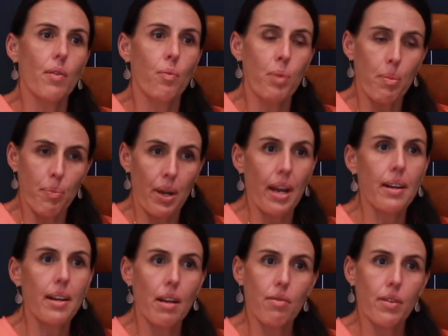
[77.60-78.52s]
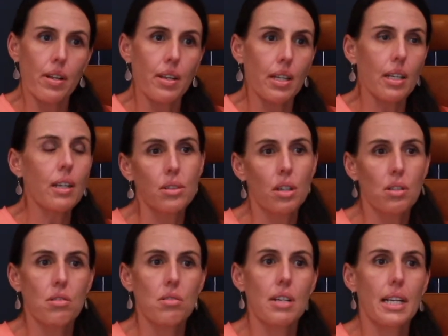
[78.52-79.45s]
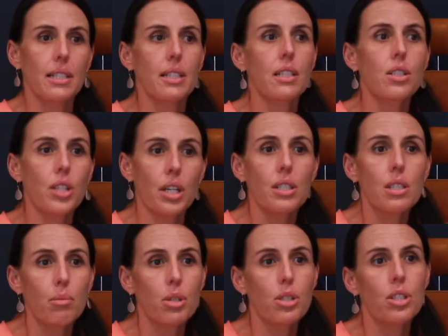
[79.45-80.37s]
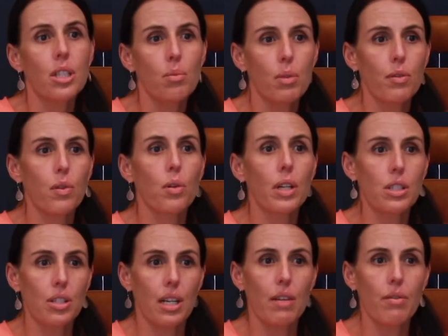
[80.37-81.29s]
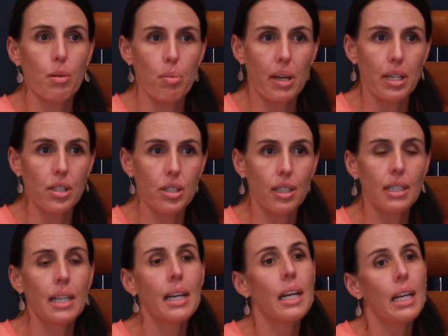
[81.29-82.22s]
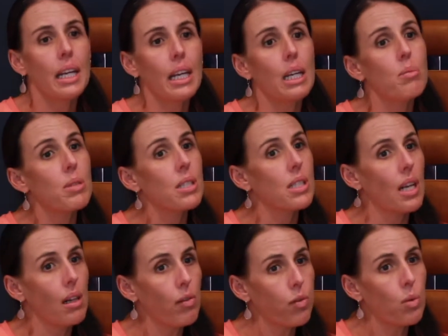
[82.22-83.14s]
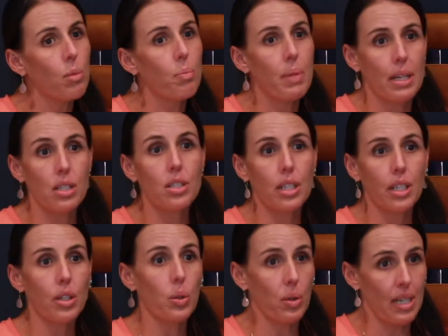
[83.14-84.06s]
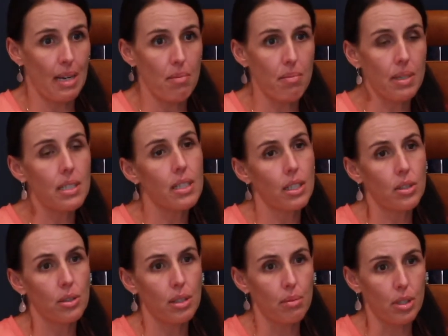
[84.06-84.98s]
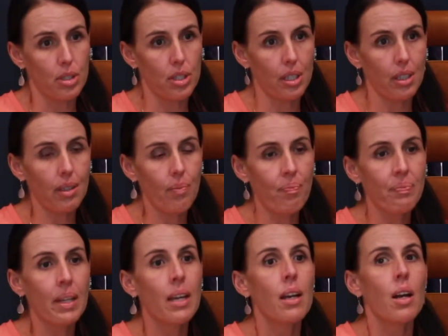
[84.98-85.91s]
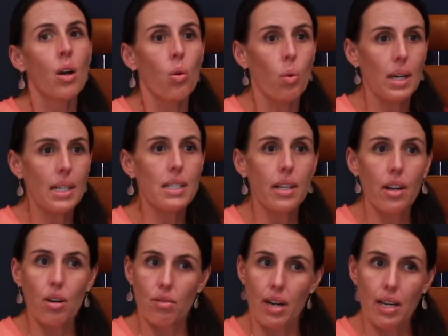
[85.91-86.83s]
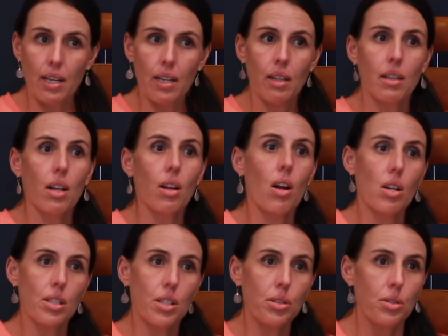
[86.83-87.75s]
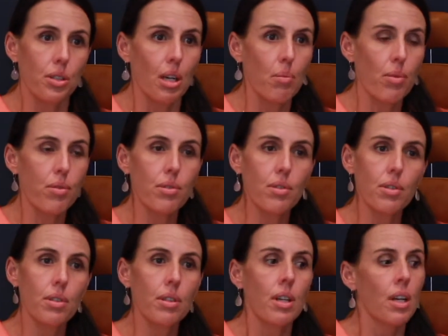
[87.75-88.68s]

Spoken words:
prepared everything, Dr. Aleksic checks the machine before each and every patient. He himself will punch in your numbers into the machine. Once they are ready, they'll ask you to come through.